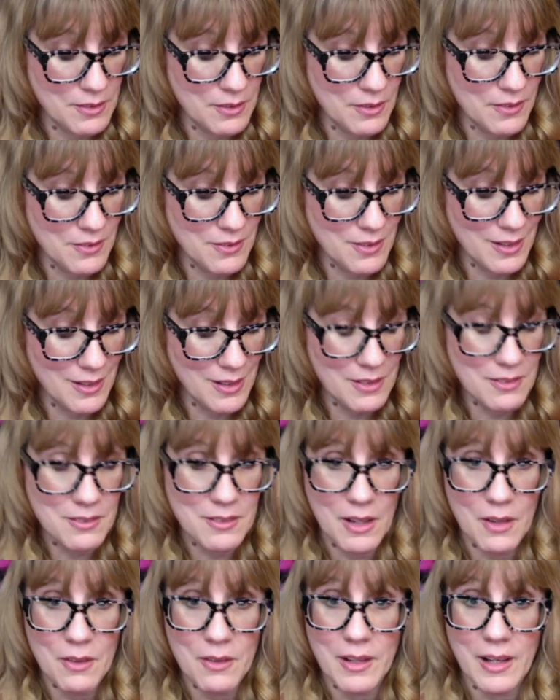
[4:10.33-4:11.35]
So the sun kissed
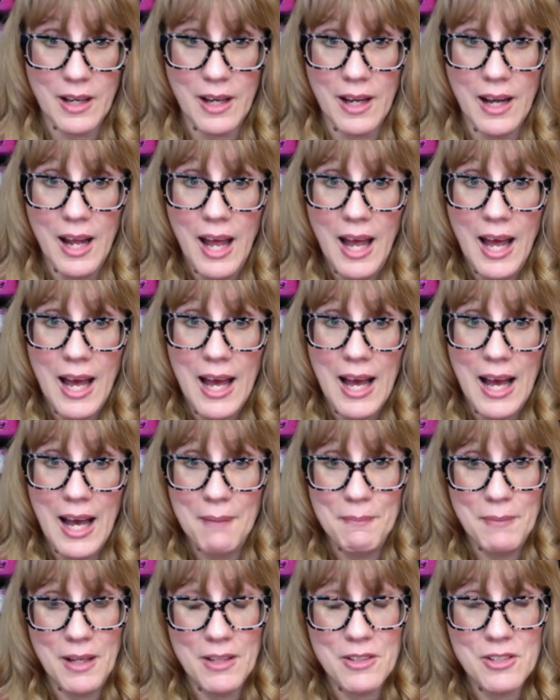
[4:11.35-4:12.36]
coconut
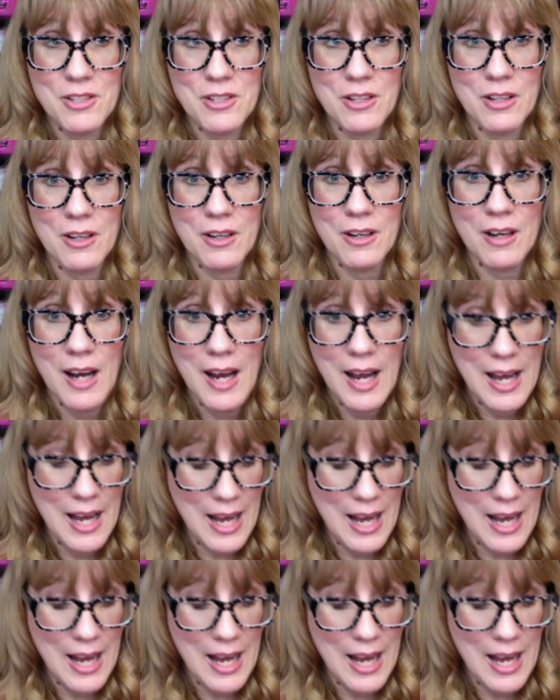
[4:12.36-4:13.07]
I'm not sure.